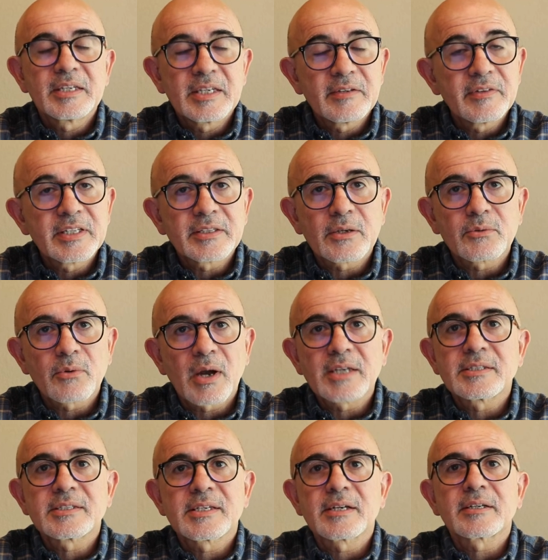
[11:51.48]
given the
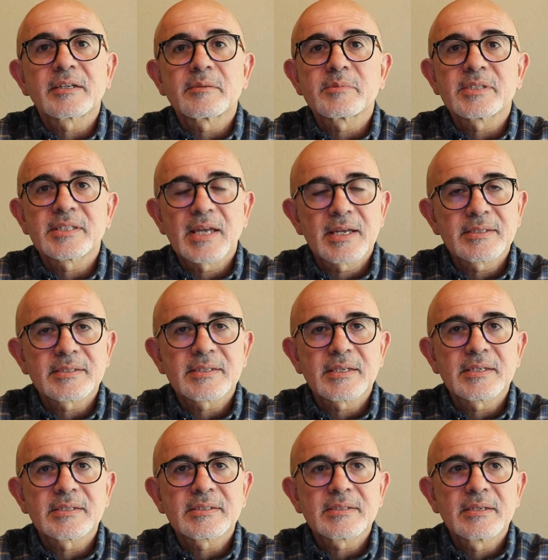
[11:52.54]
right
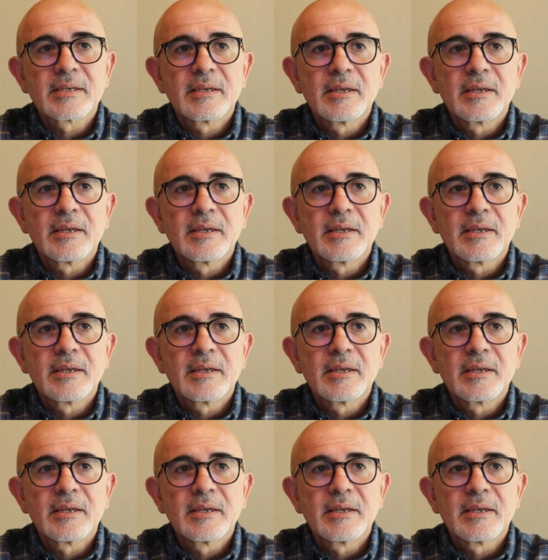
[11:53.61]
circumstances.